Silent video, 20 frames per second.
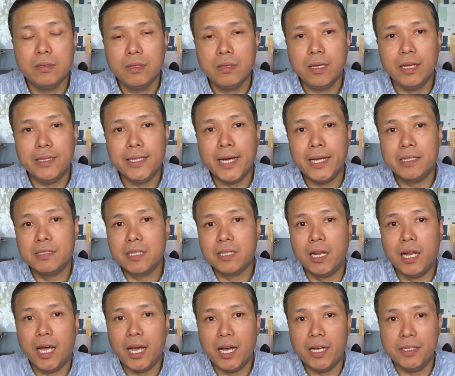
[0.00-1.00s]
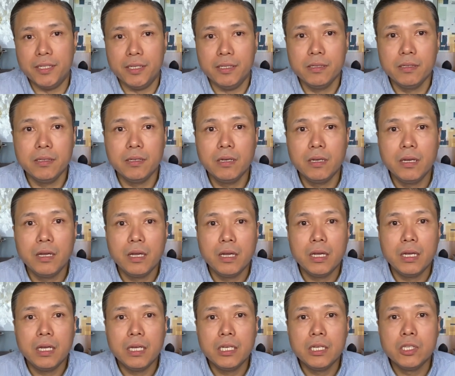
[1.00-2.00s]
and that is Al-Hadi.
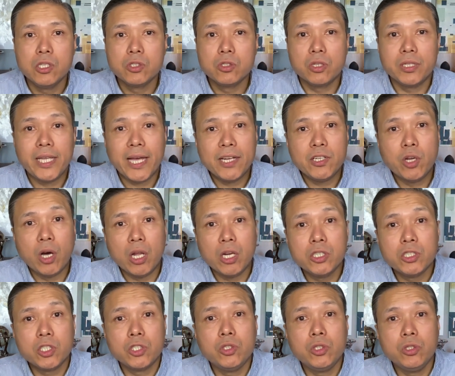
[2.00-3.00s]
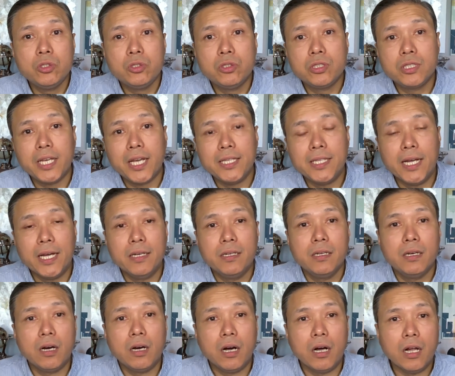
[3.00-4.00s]
So the idolaters used to say
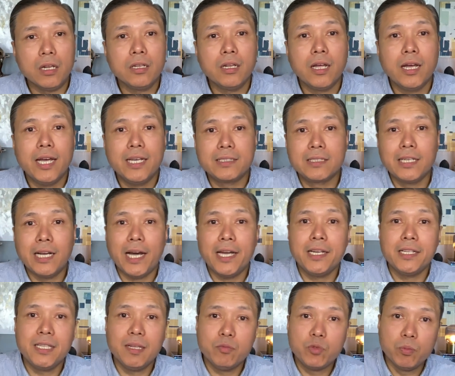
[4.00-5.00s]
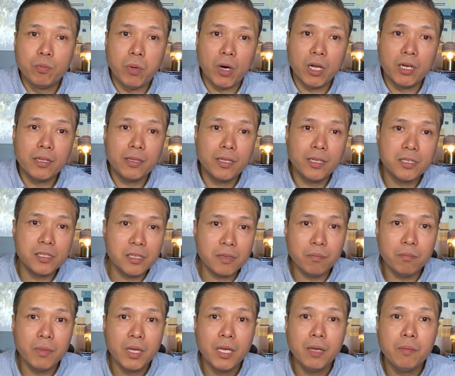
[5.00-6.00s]
that Allah has guided them to
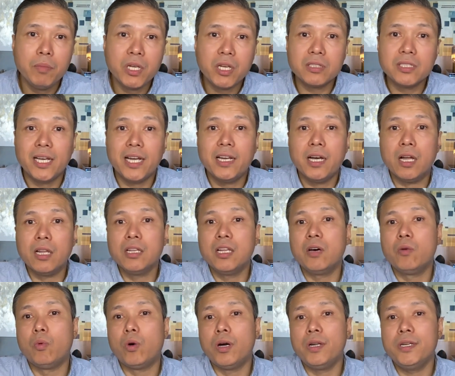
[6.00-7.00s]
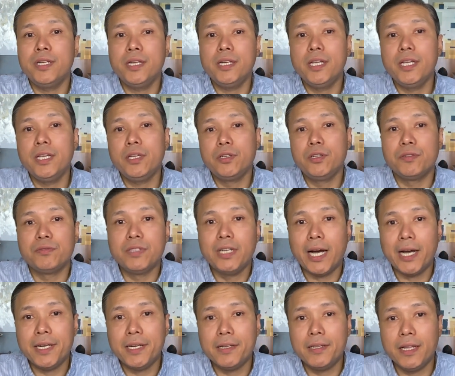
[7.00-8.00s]
polytheism because had Allah wanted, He could have
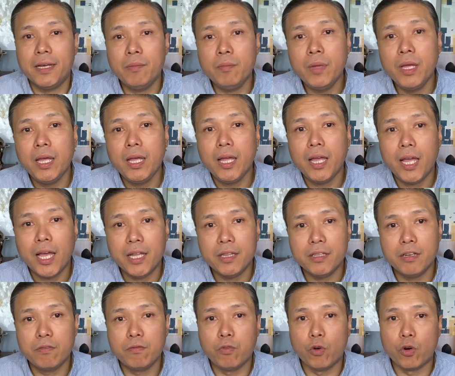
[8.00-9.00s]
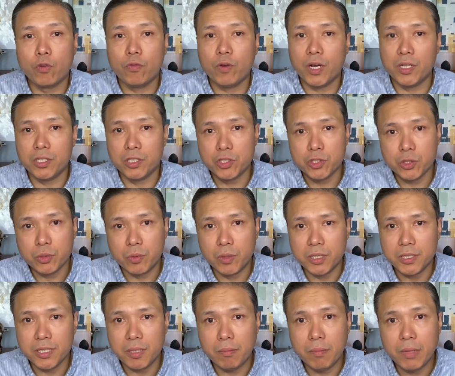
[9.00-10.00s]
guided them and their forefathers
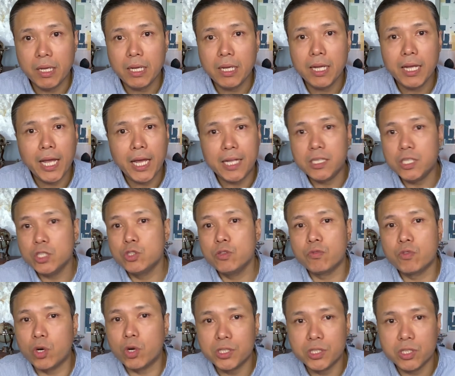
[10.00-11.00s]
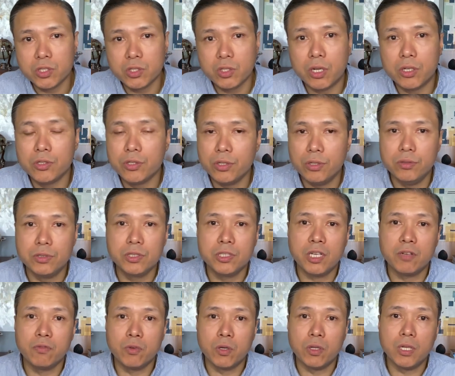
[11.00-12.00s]
towards Him. And this, of course, is not true.
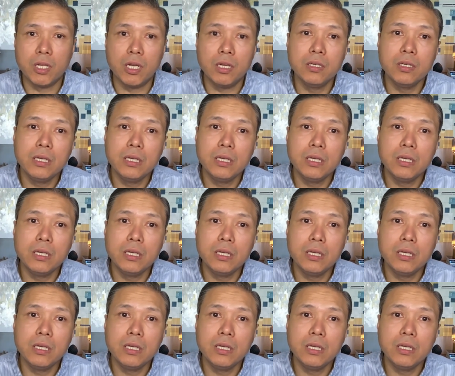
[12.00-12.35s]
Astaghfirullah.